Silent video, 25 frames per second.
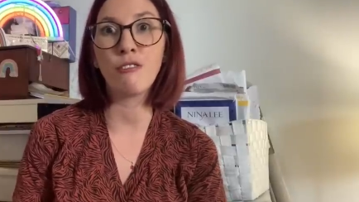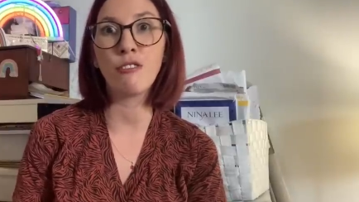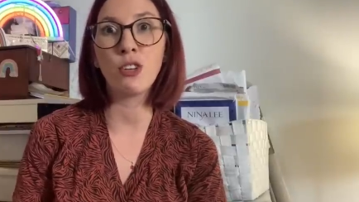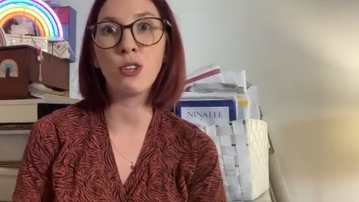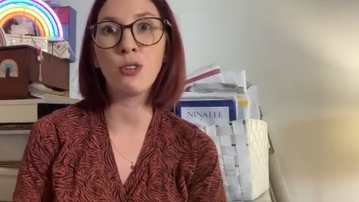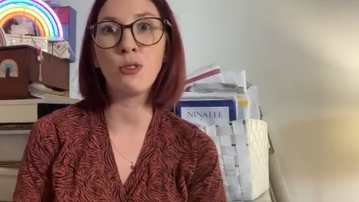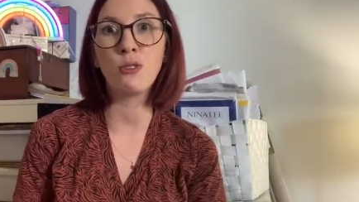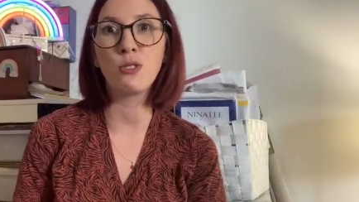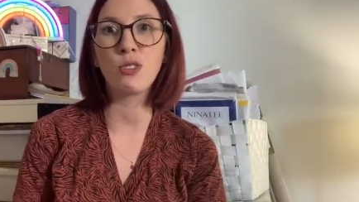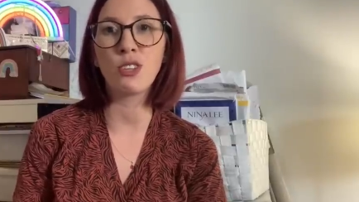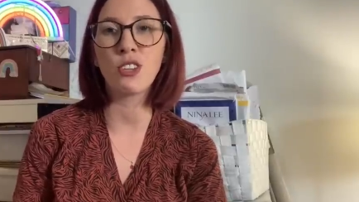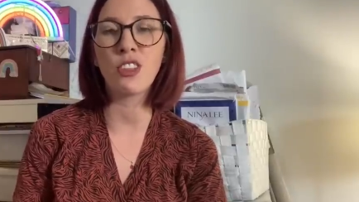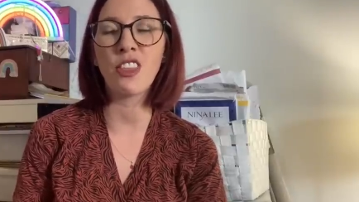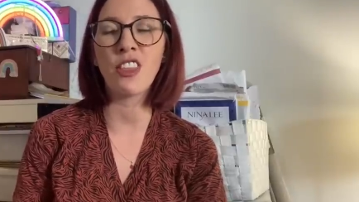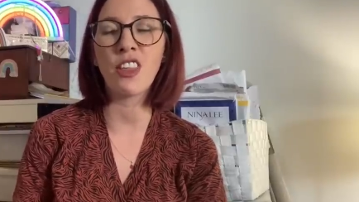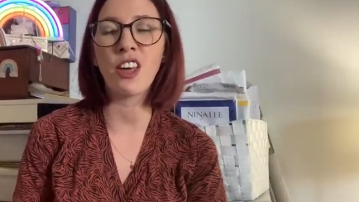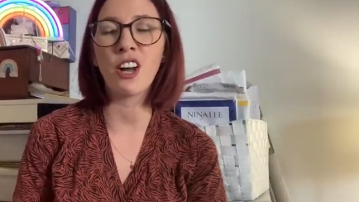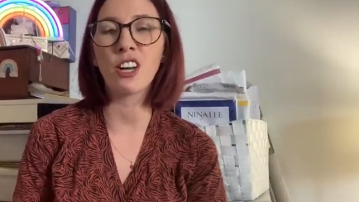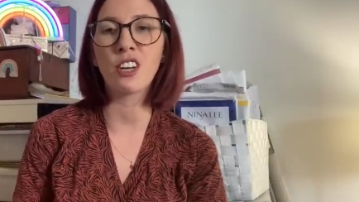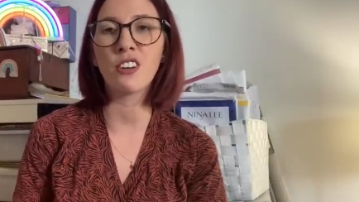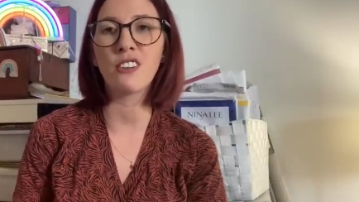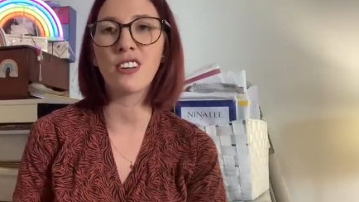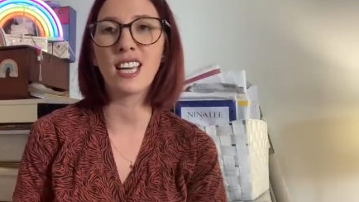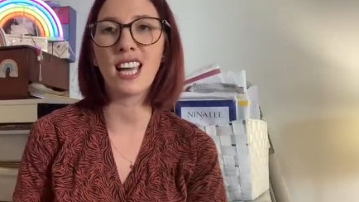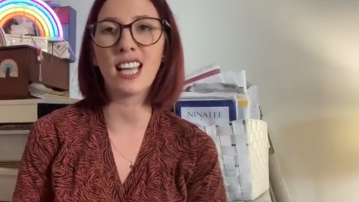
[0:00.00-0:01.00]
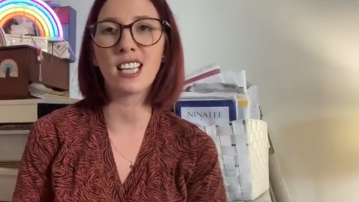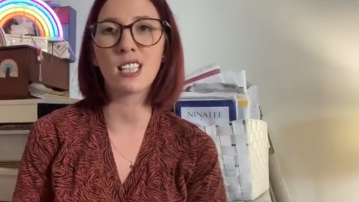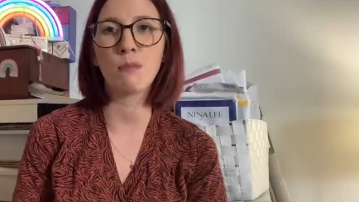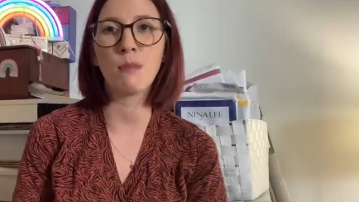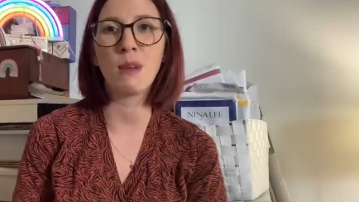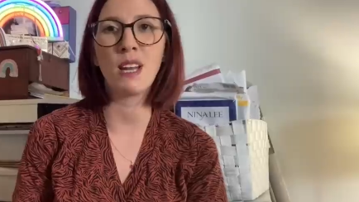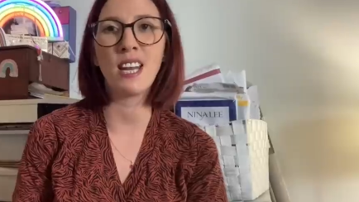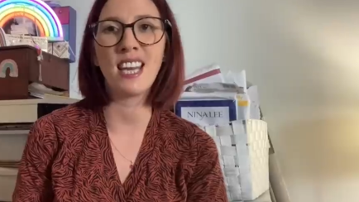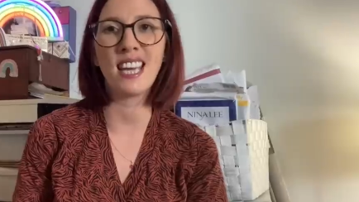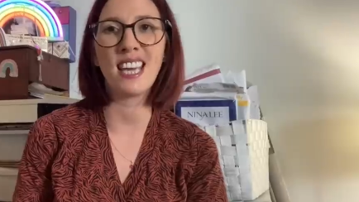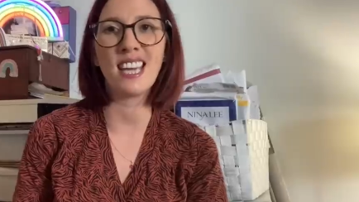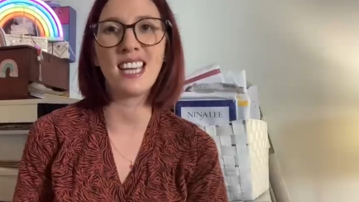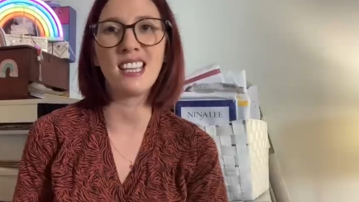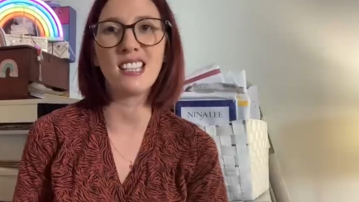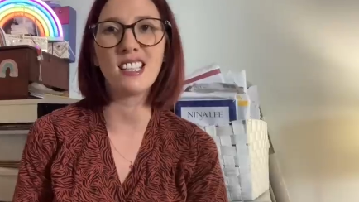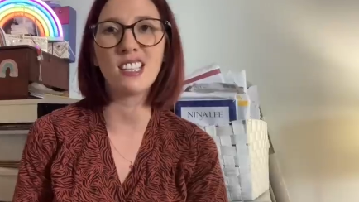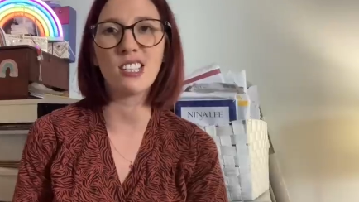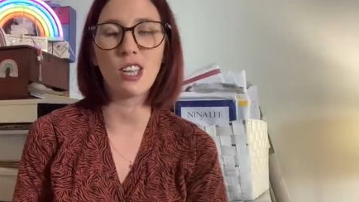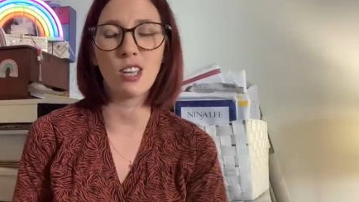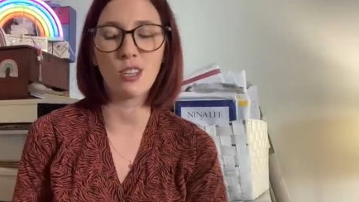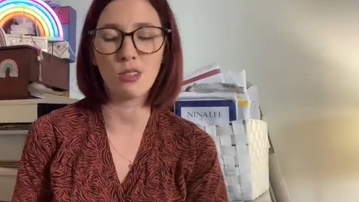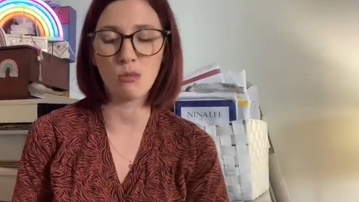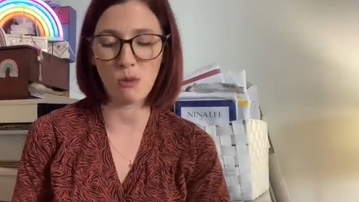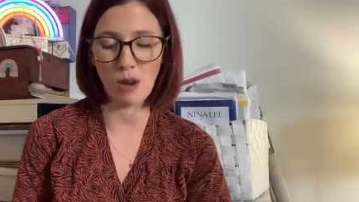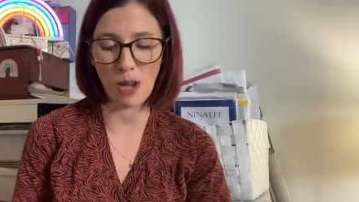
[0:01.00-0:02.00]
food that the Hungry Caterpillar eats
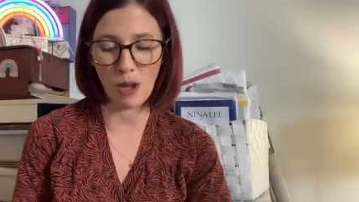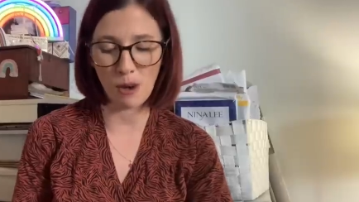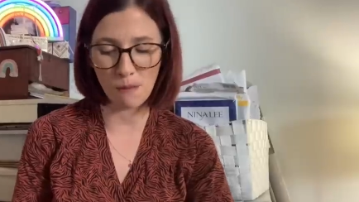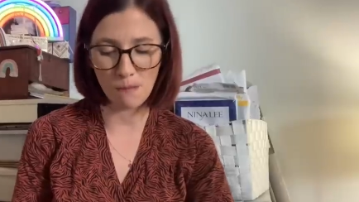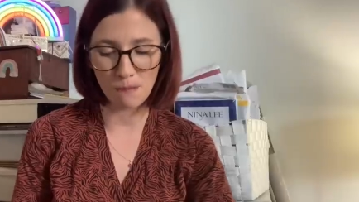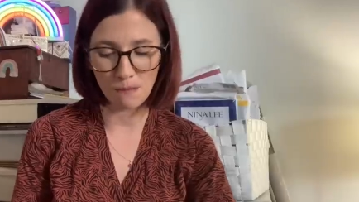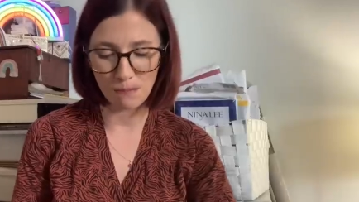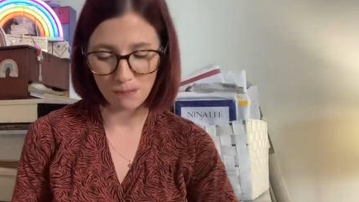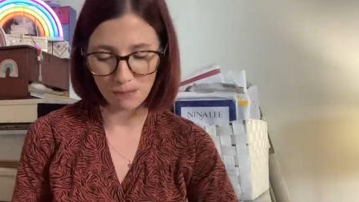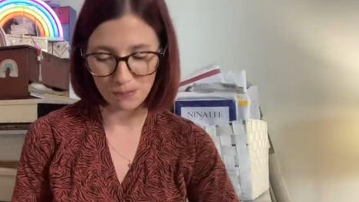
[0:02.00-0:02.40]
as well.